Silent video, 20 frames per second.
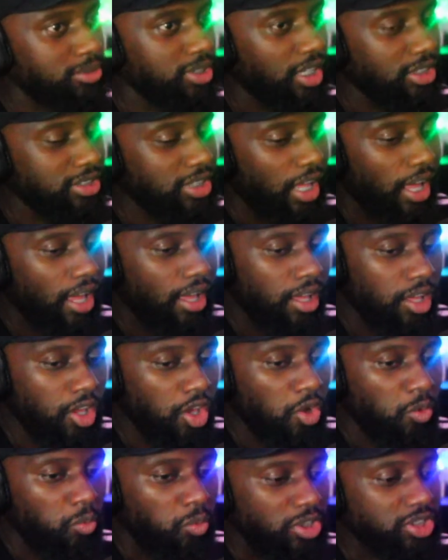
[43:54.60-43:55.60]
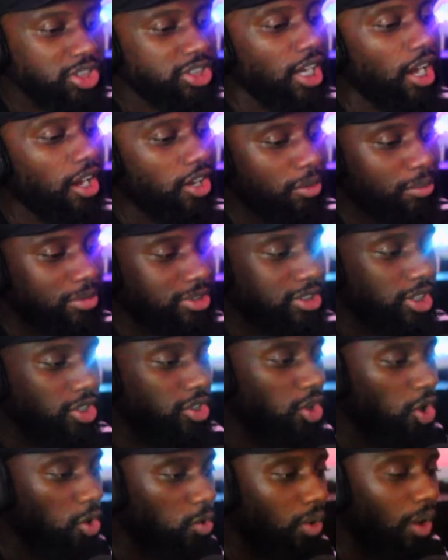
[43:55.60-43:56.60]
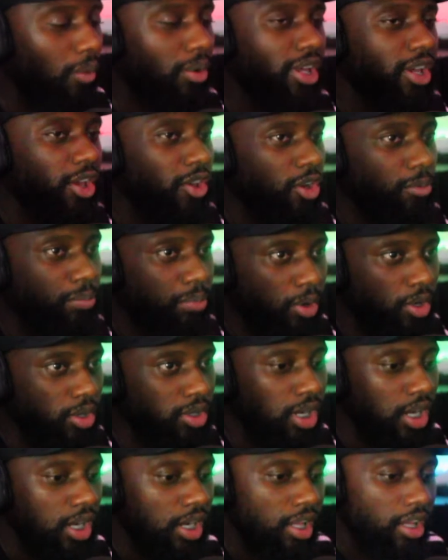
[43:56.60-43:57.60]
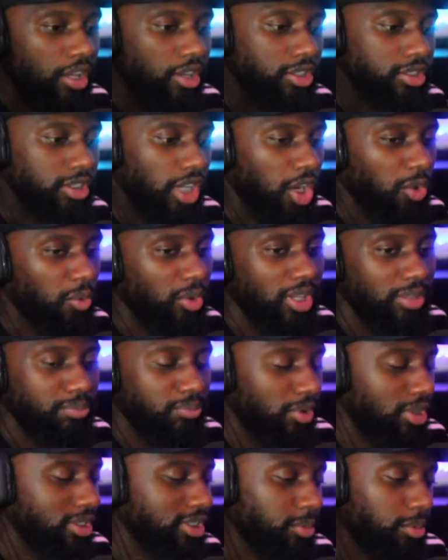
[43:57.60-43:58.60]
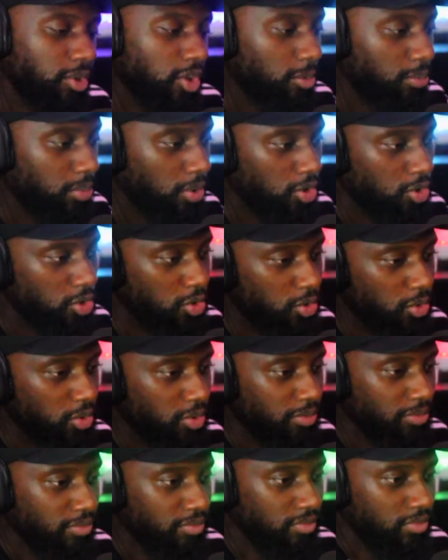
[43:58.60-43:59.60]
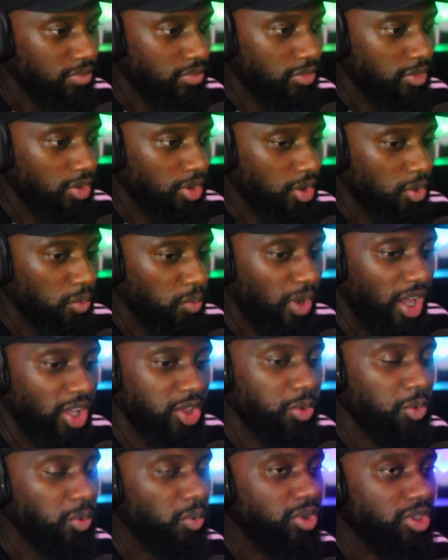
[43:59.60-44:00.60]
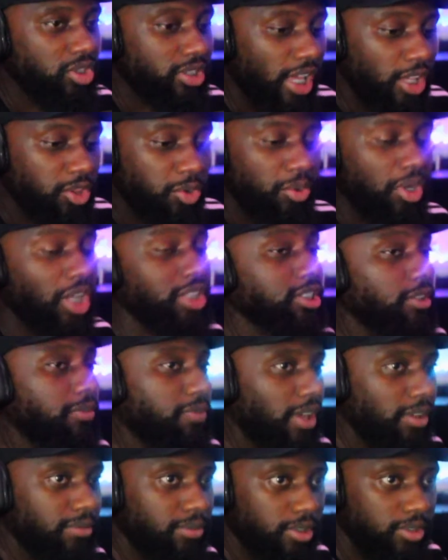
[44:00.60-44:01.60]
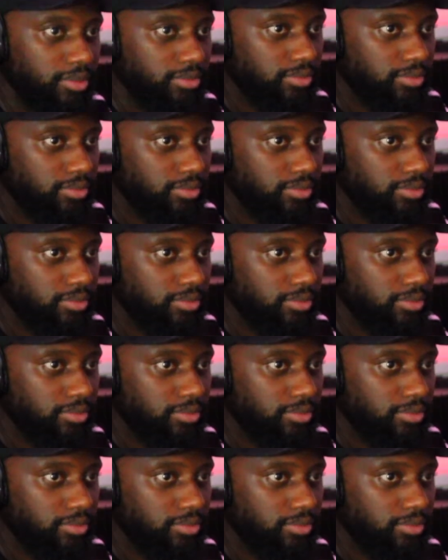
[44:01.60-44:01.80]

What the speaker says: and it's like we shout them and say, "Yo, I want to get in a pod," because I don't want to bring someone on a pod who they're doing us a favor.